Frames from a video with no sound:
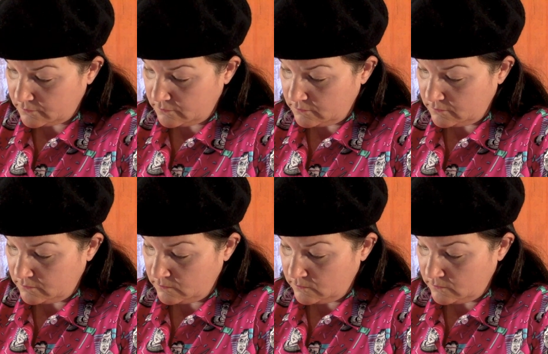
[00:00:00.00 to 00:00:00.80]

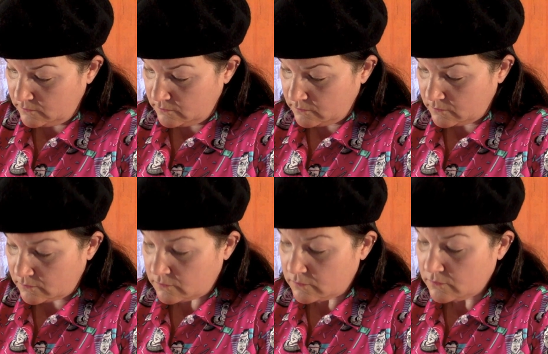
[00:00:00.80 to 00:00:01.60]

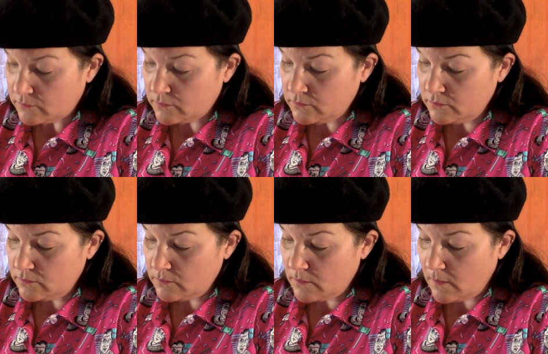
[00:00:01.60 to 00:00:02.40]

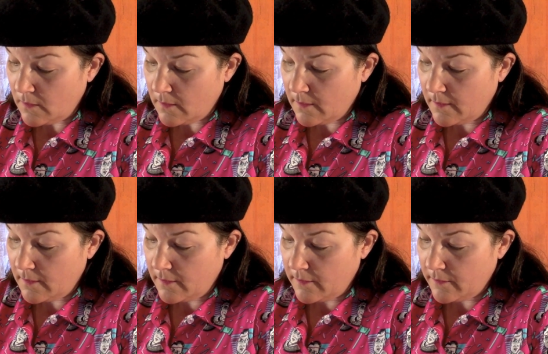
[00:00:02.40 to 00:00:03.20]

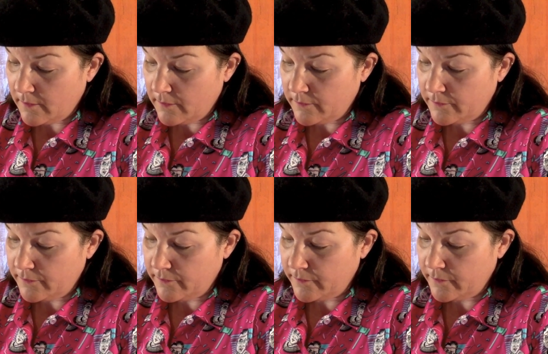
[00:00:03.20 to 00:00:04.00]
[no speech]